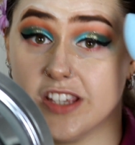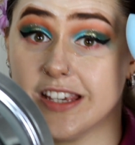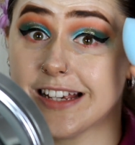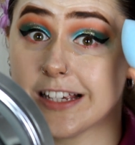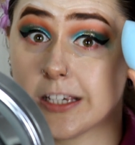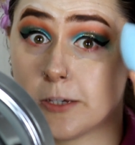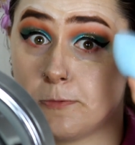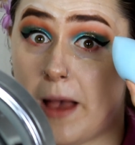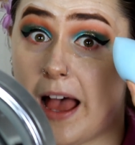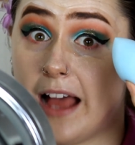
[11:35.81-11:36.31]

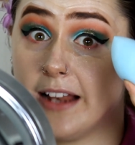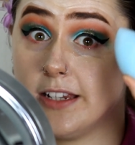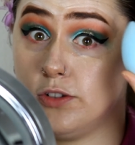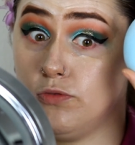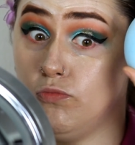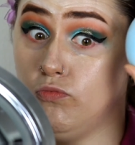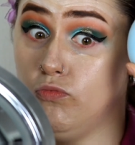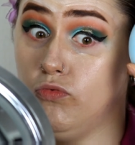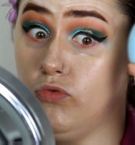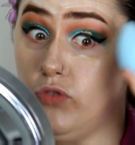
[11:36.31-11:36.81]
This
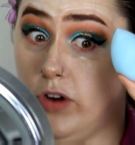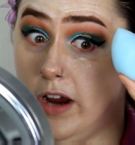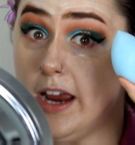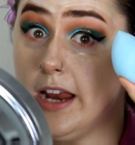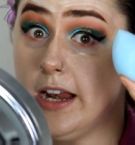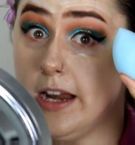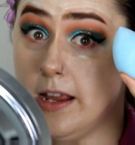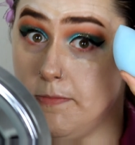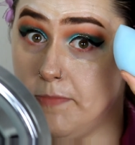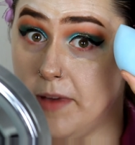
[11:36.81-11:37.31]
expanded
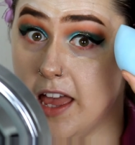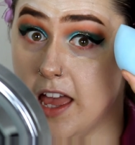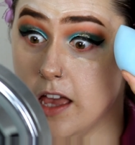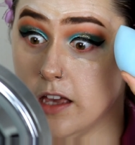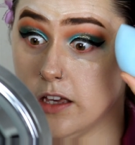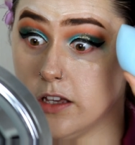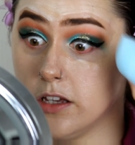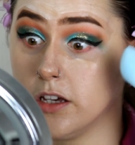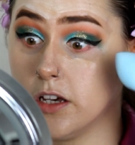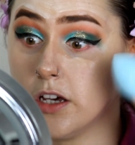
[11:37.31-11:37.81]
really
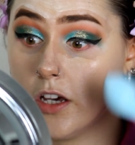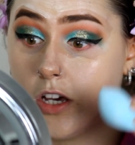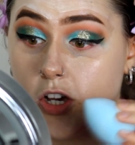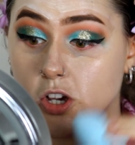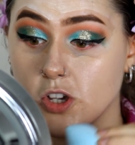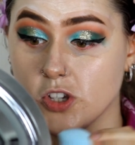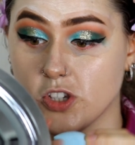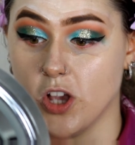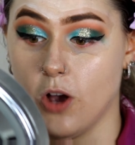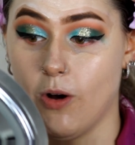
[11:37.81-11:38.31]
big,
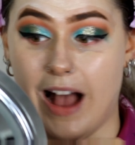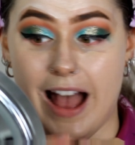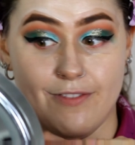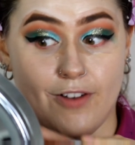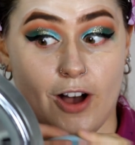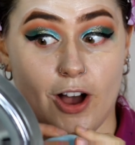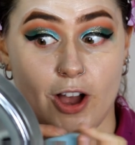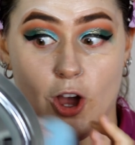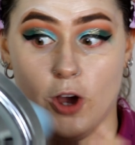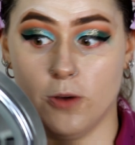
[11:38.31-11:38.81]
so I
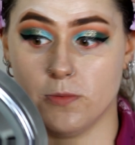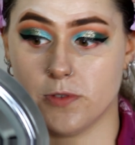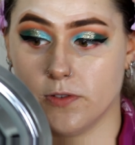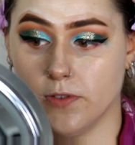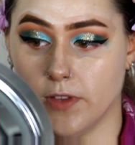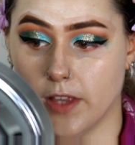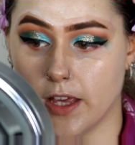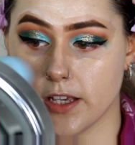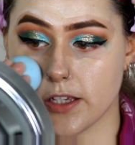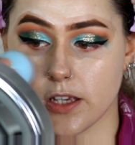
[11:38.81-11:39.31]
have high
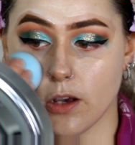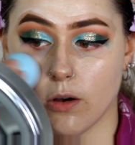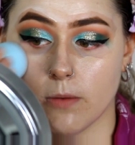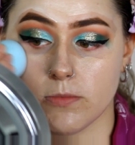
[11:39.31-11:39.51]
hopes for this.